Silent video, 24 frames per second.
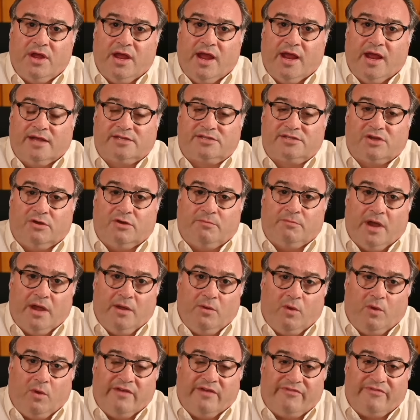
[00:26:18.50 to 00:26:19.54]
And so my
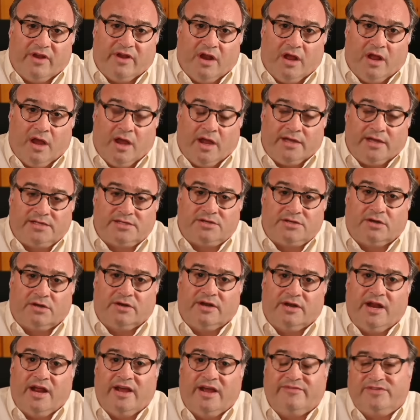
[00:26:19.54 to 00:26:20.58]
wife and I
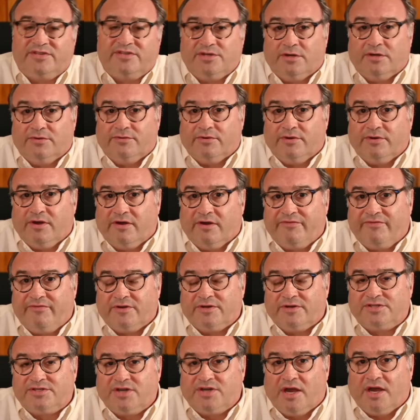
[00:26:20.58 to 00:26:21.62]
started to have children. Our
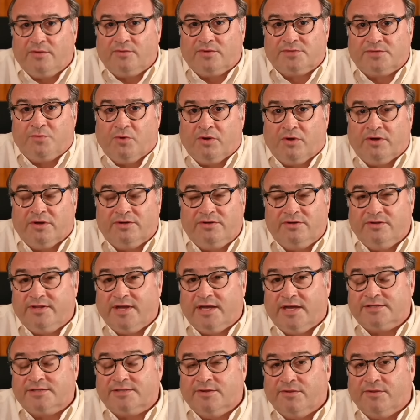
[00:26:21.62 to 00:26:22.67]
first child was born in
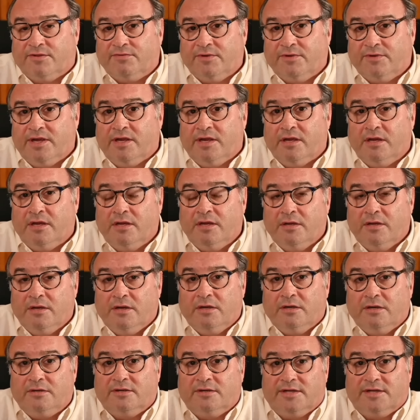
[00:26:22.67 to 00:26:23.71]
2003.
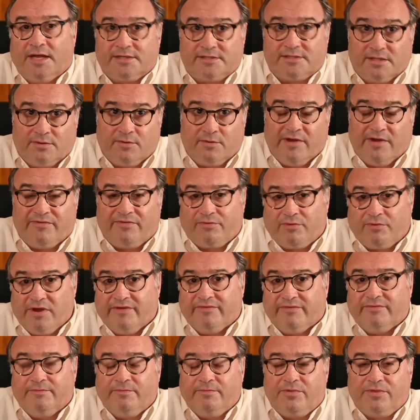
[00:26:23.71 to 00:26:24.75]
2000, we have three
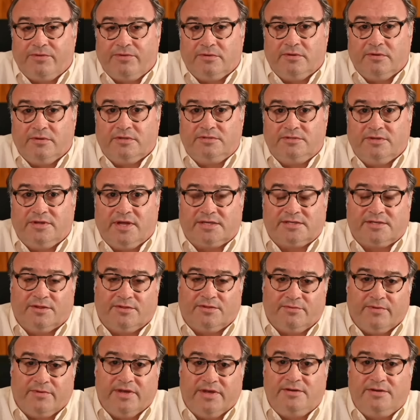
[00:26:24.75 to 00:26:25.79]
of them
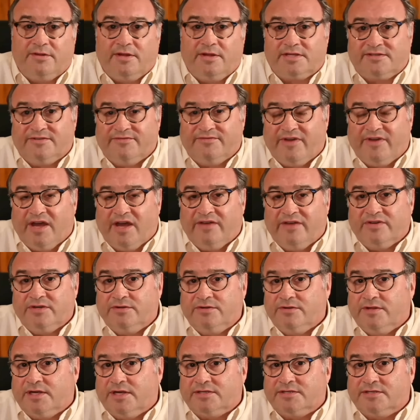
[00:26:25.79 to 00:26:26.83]
2003, 2005, and
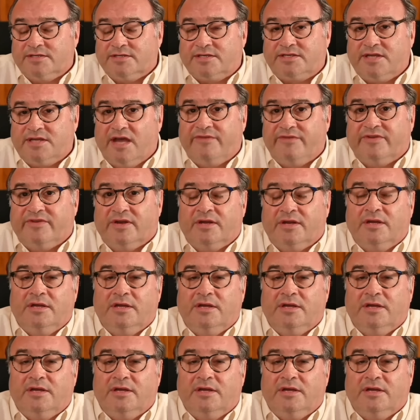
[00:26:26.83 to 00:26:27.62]
2007.